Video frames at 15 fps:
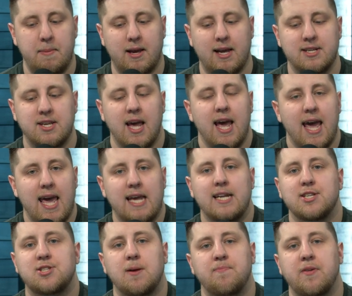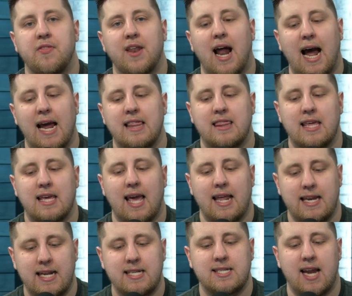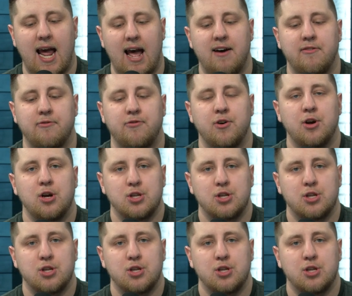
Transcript: Because it is something that I think needs to have